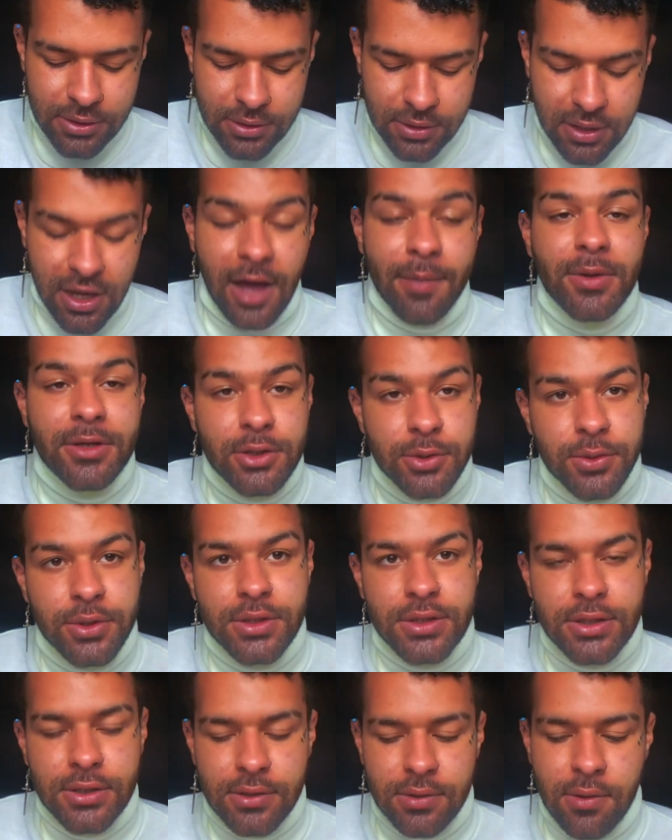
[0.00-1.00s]
coming
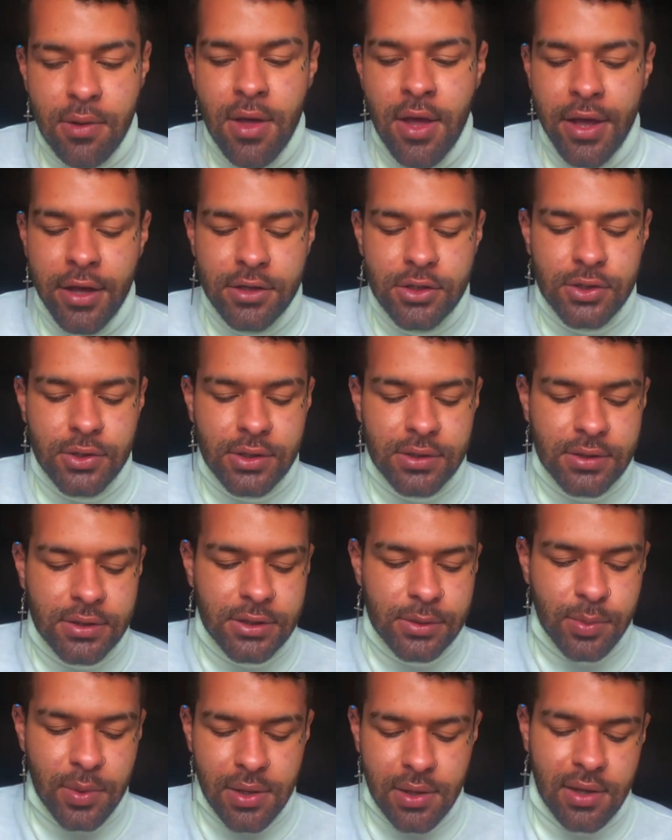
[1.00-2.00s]
towards you during
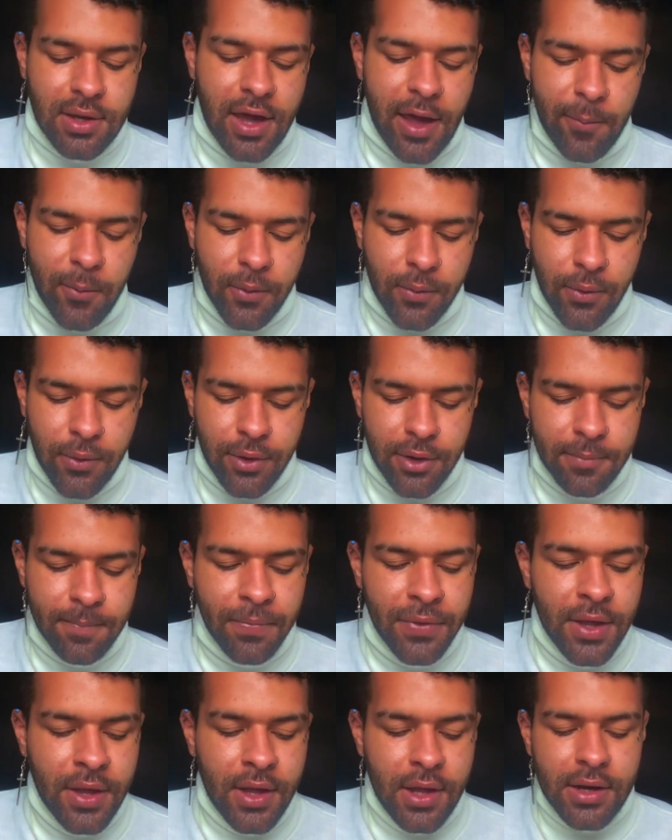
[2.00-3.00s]
this week, Capricorn?
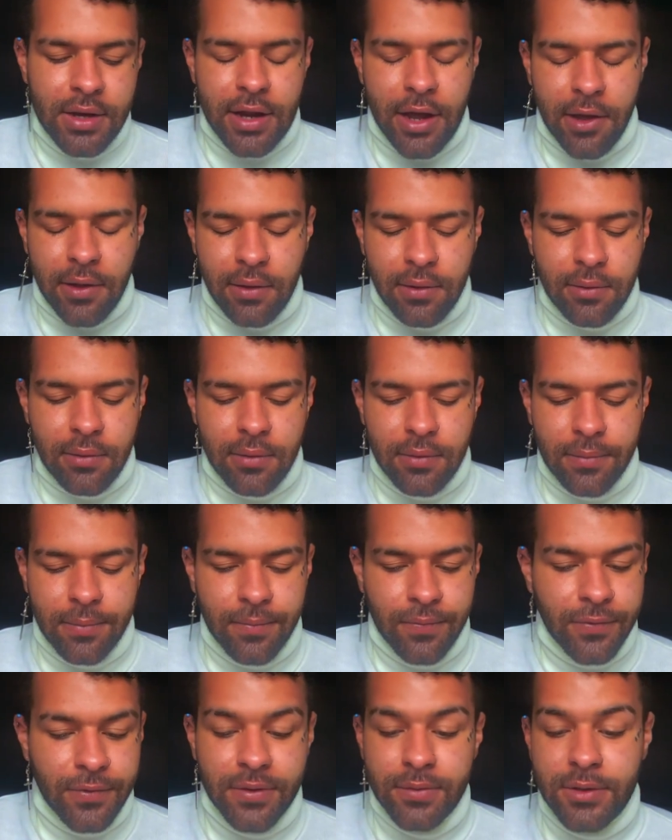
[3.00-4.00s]
Now,
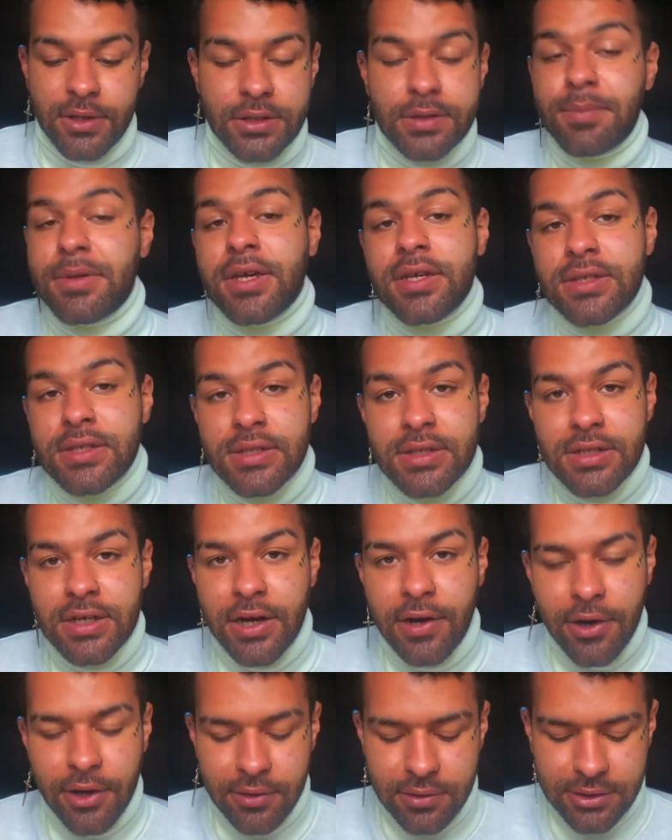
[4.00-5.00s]
just because it's
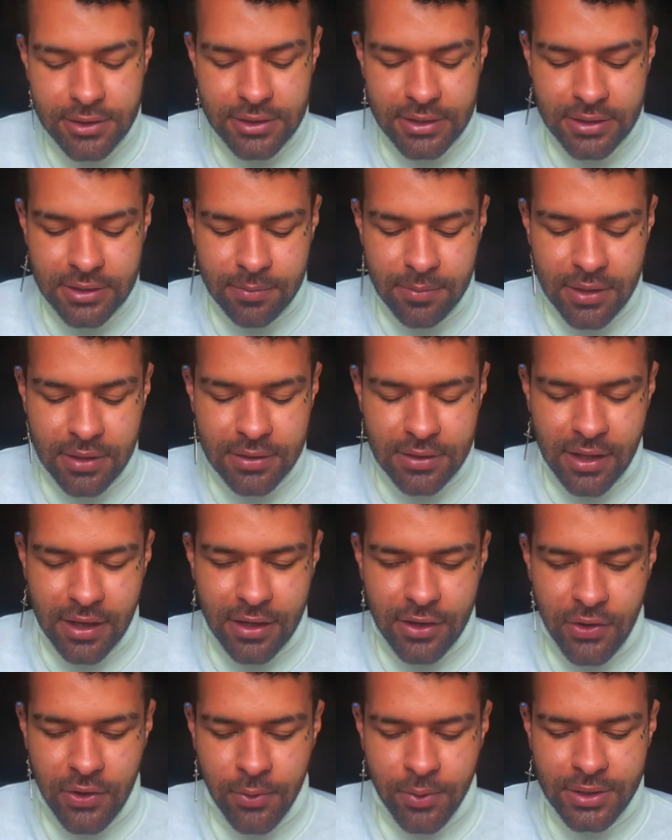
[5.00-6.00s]
tarot, it doesn't mean like
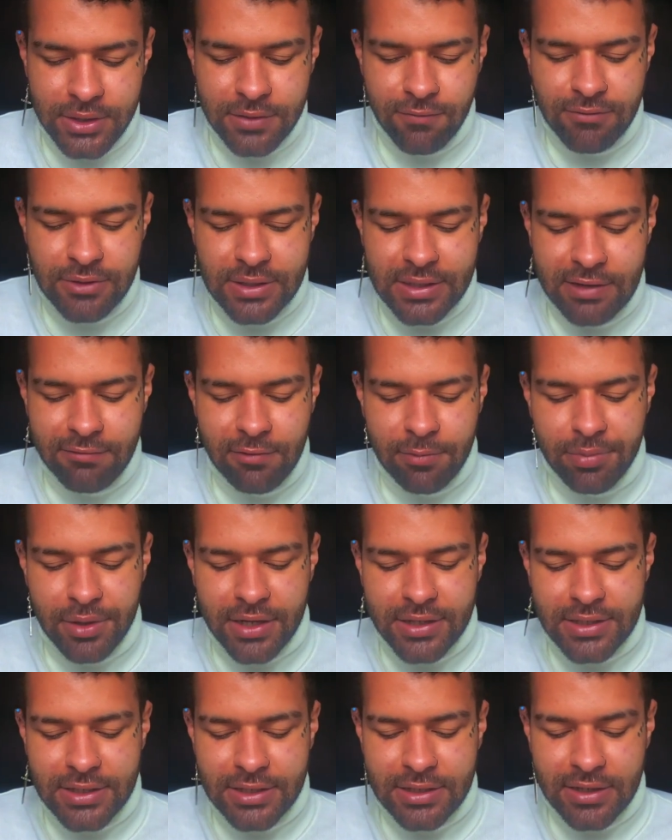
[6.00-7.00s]
you're going to receive a
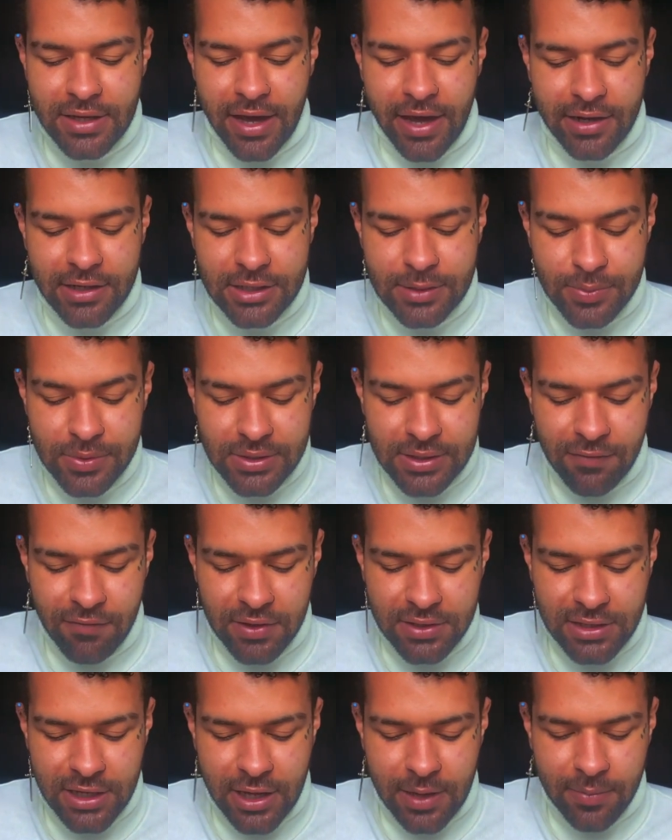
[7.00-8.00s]
blessing at a
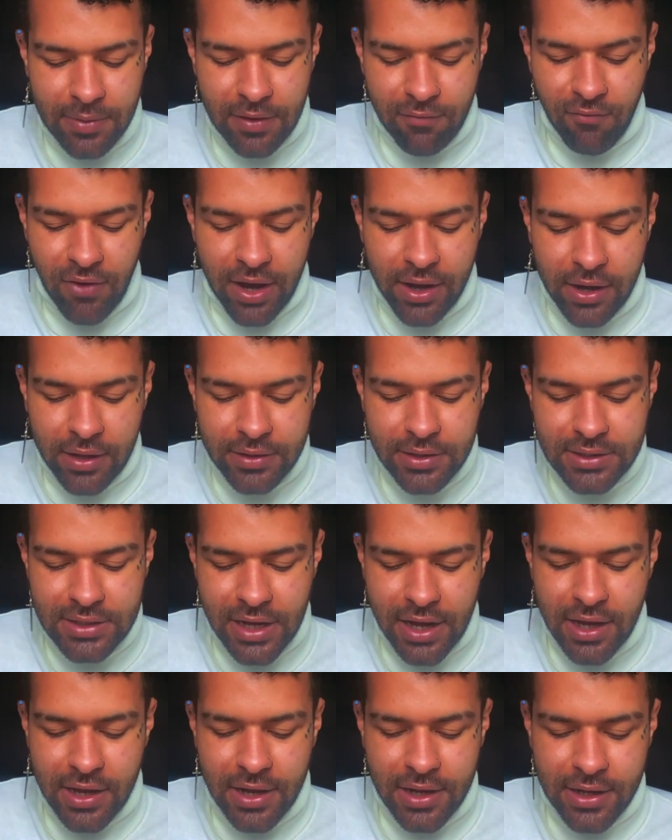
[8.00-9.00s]
specific time right on the
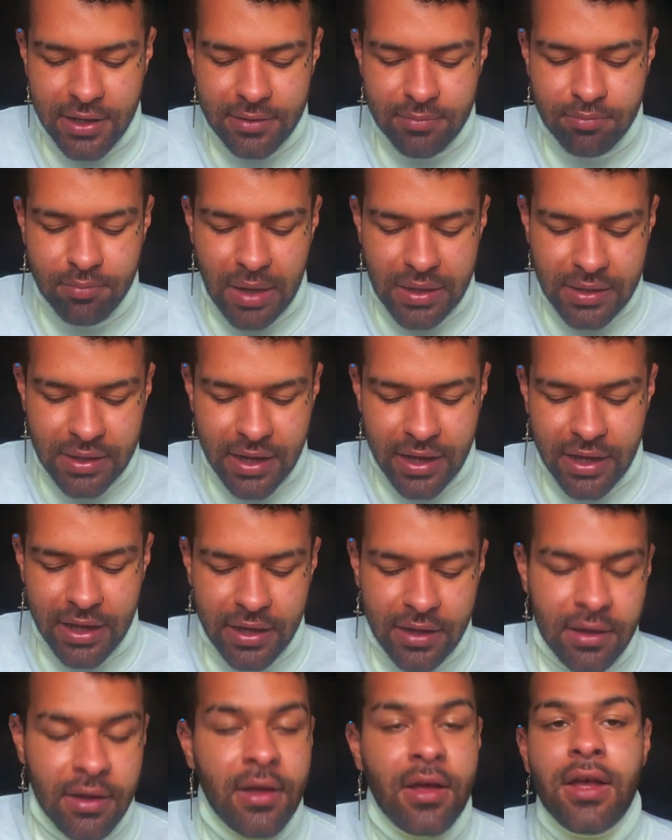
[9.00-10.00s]
dot on
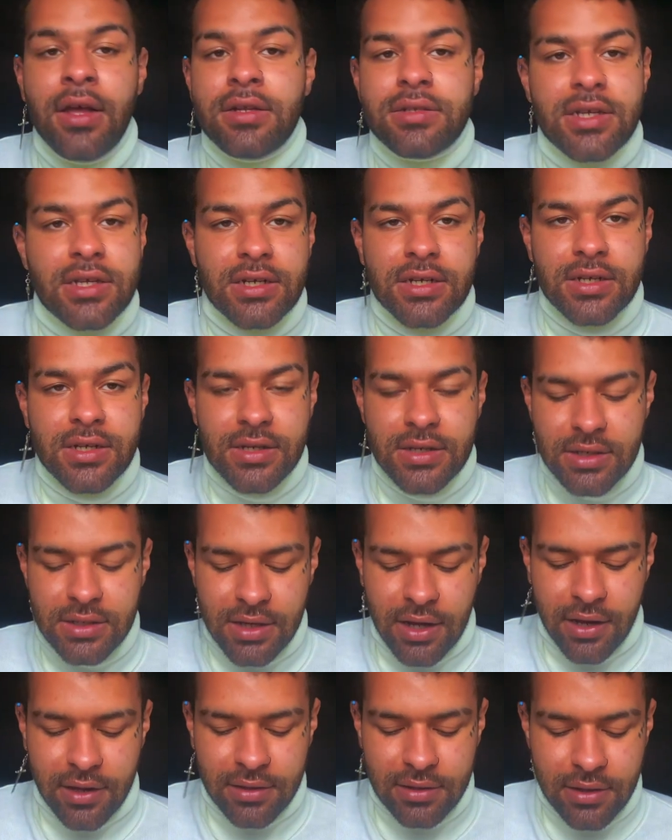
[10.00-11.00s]
Monday.
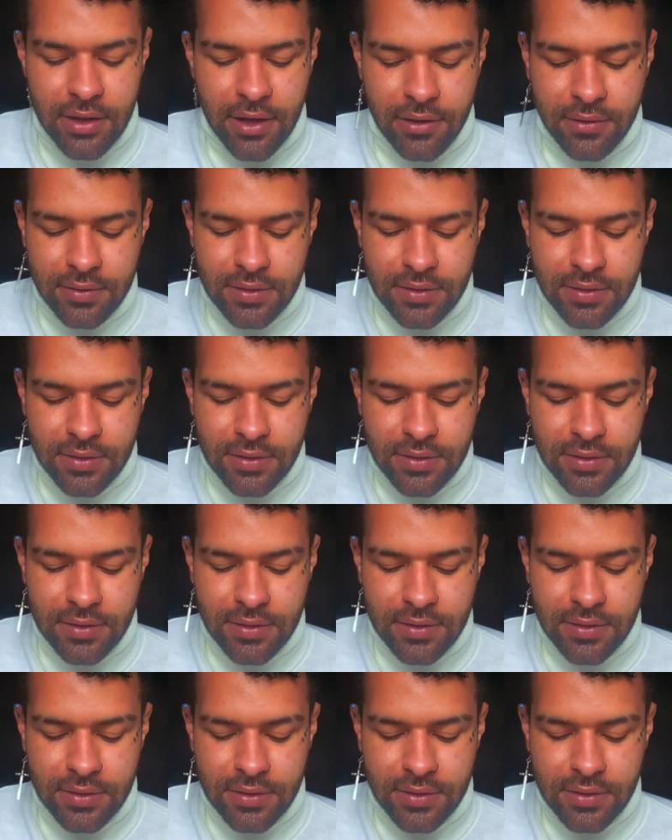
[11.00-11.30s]
No,